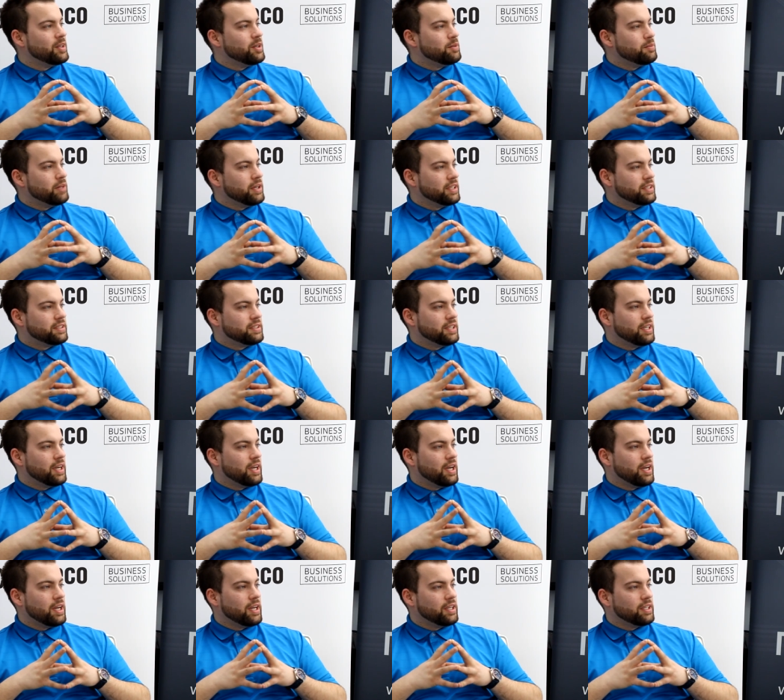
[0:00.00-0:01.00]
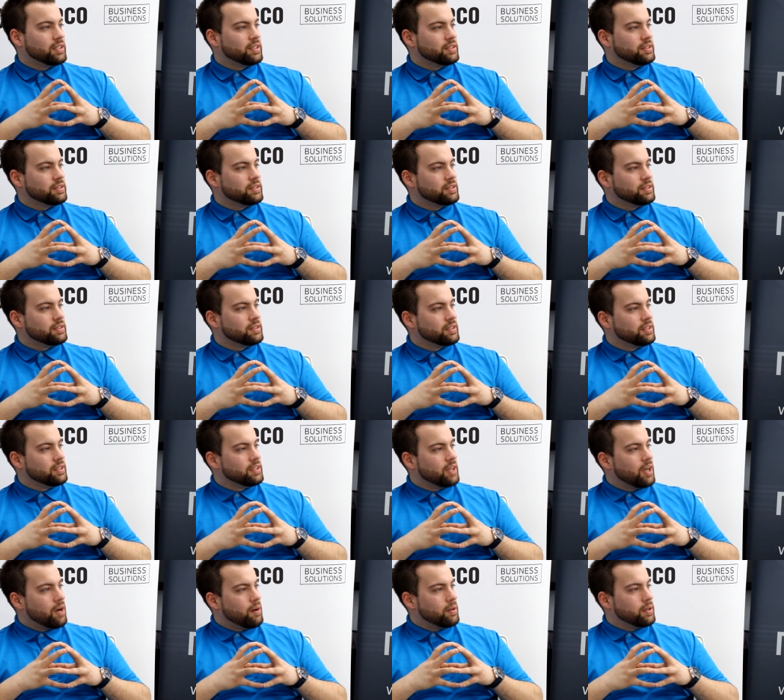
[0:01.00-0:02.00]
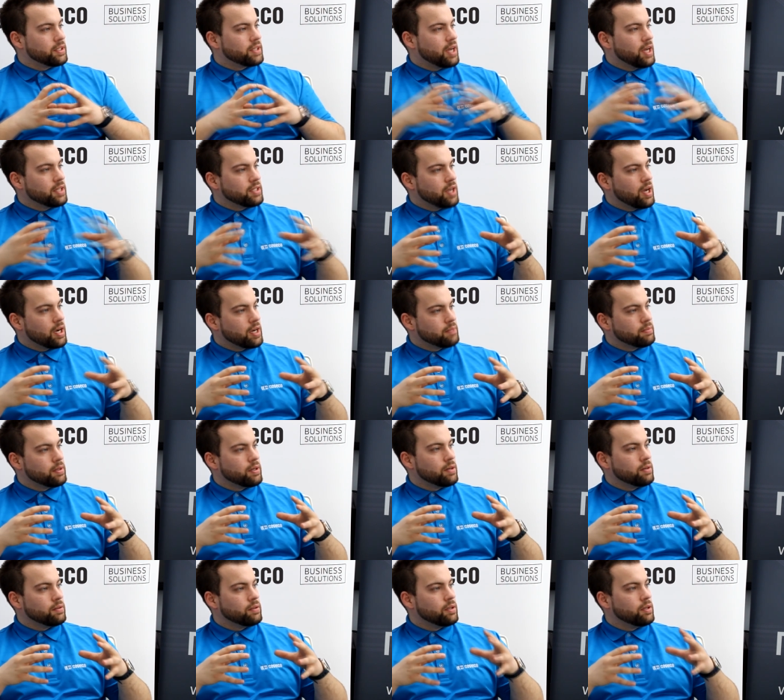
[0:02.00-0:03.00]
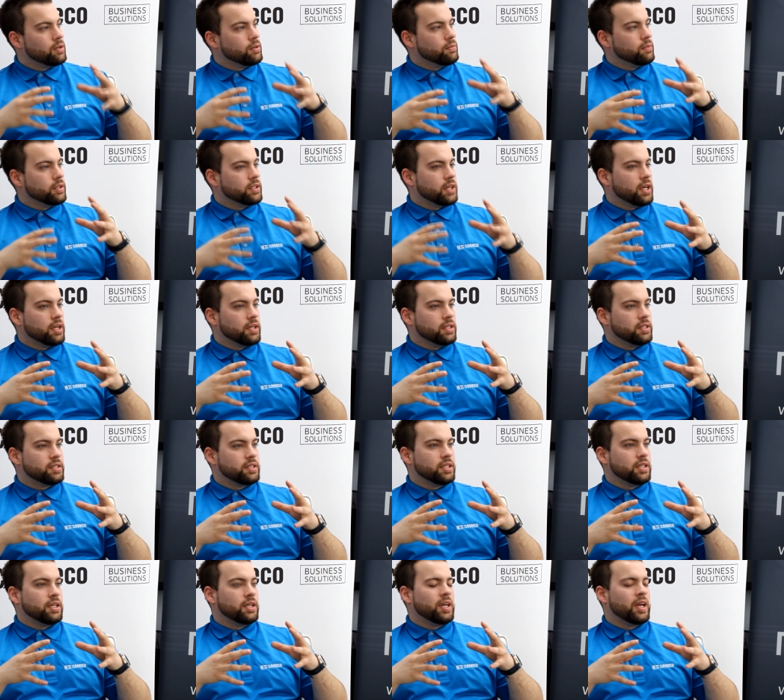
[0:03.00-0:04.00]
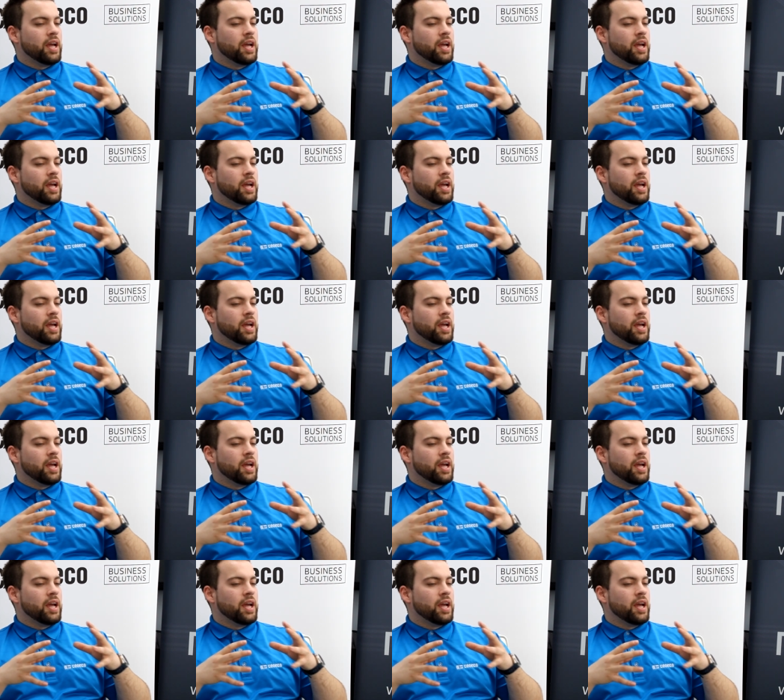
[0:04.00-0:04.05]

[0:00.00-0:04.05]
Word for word: But uh, I wanted to kind of talk about redundancy